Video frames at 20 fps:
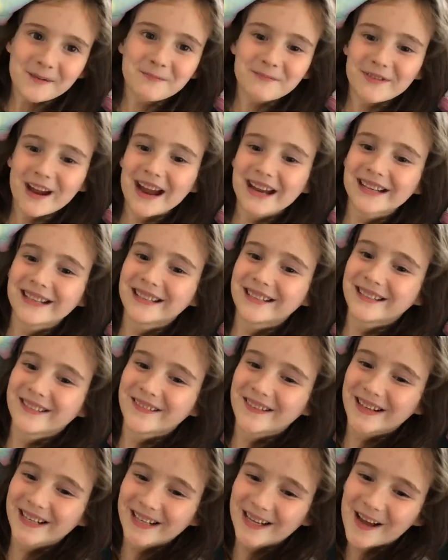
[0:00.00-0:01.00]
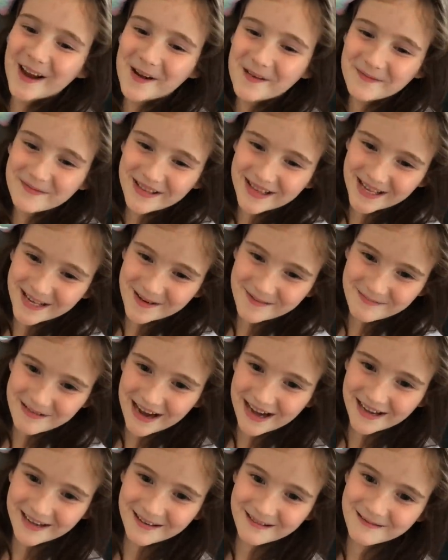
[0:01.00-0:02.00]
Brayden, do you want to come and see
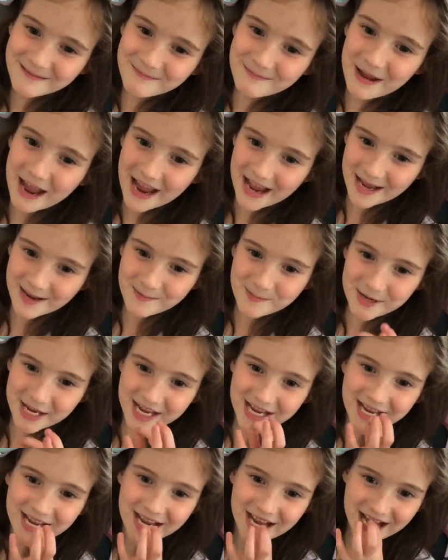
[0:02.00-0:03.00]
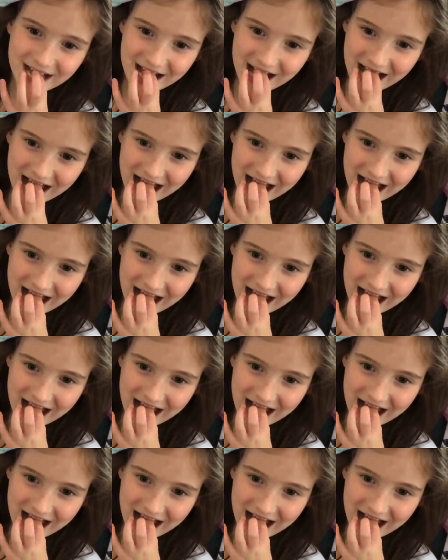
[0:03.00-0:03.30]
my new baby?